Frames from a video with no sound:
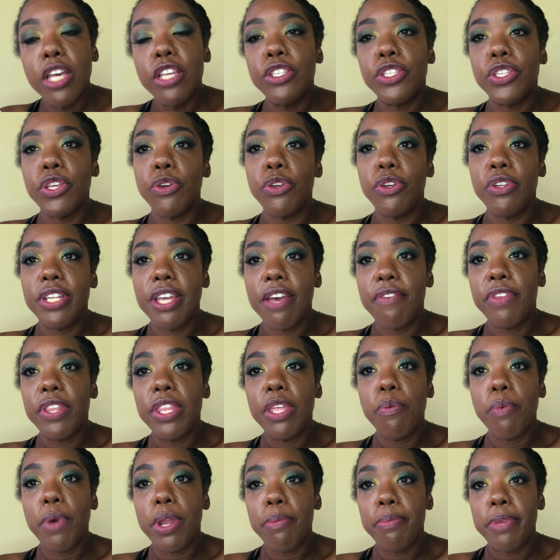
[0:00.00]
So you
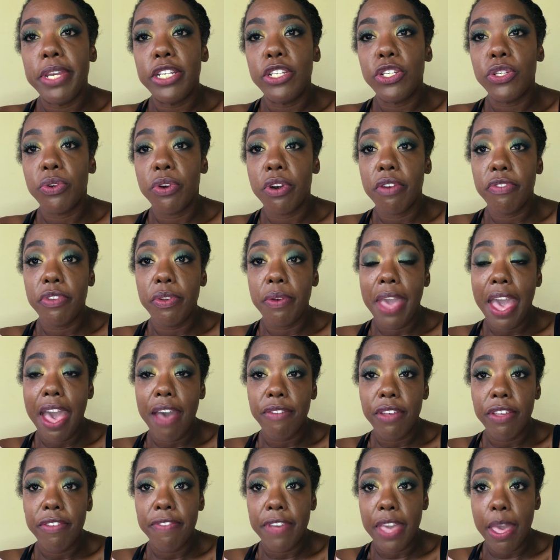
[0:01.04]
definitely want to make sure, if you
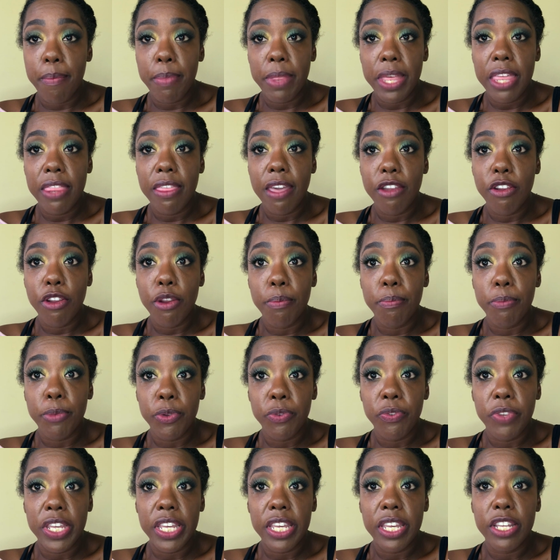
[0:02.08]
have a family, that you're
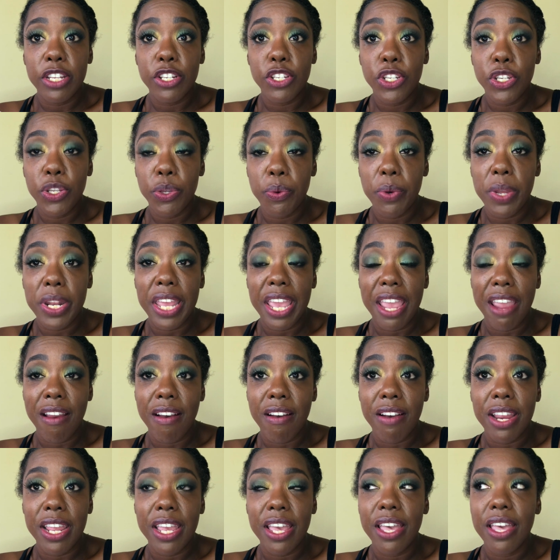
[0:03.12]
moving to an
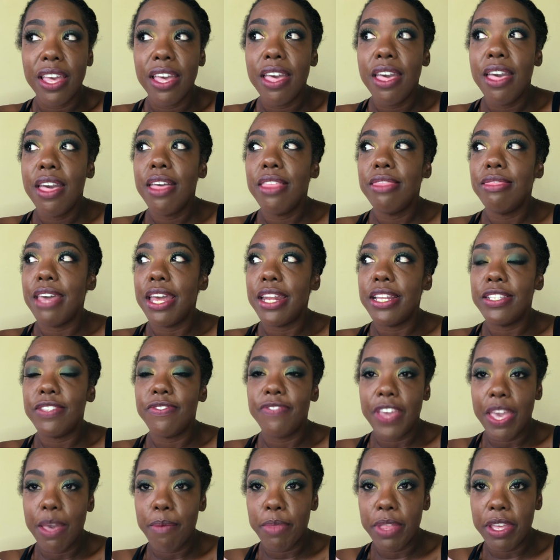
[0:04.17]
area that is
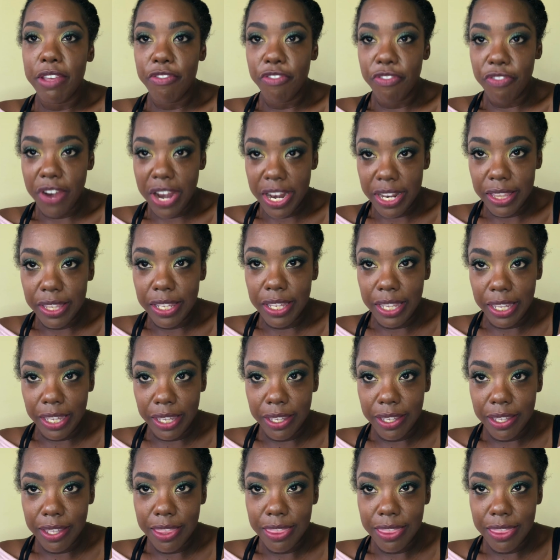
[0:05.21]
family friendly.